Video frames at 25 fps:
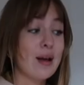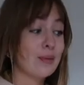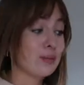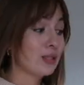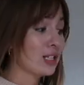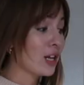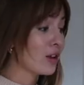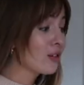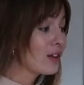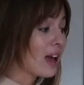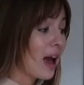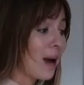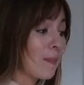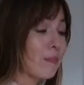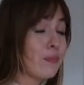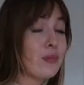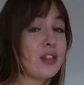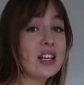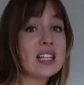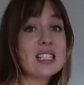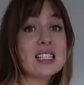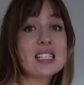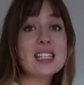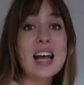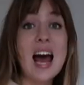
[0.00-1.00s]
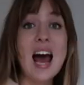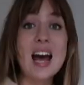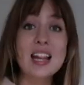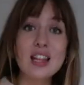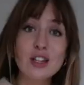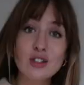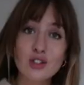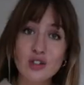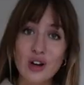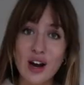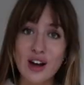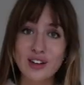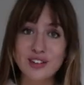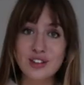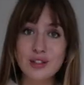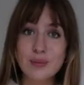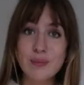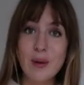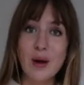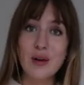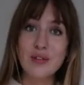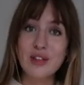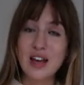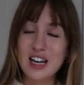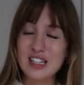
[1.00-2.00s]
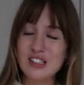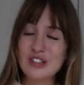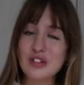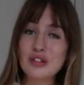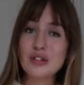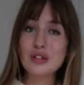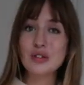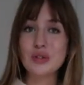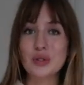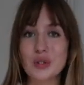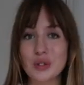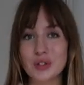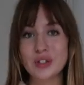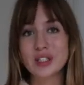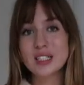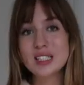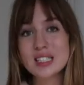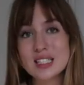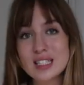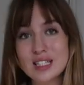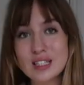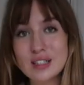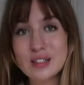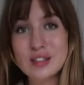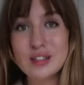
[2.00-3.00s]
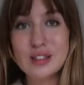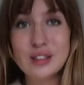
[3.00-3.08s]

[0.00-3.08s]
So yeah, this and the trousers, both End of the Stories.